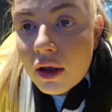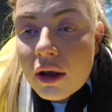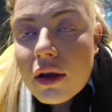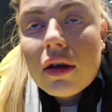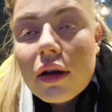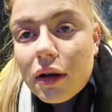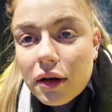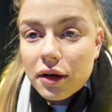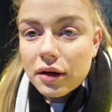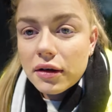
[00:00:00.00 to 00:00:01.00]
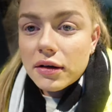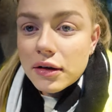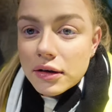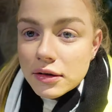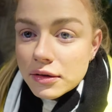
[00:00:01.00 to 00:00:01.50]
literally under a
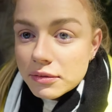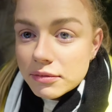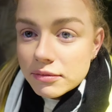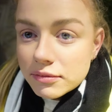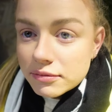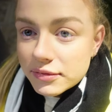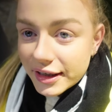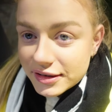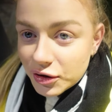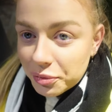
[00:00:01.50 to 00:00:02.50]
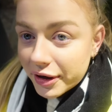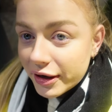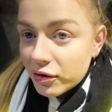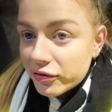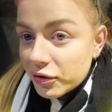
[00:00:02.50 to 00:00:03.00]
spotlight. Hmm. They're still pretty
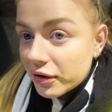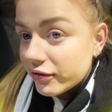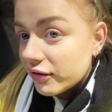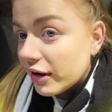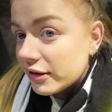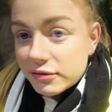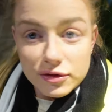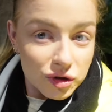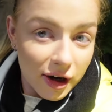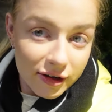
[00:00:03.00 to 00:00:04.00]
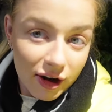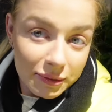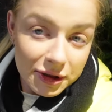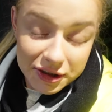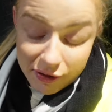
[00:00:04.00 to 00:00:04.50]
awful, even if I try and
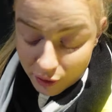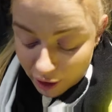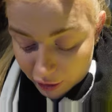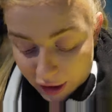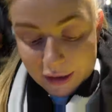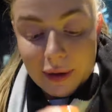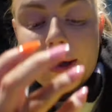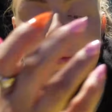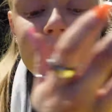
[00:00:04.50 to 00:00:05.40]
light myself well. Anyway,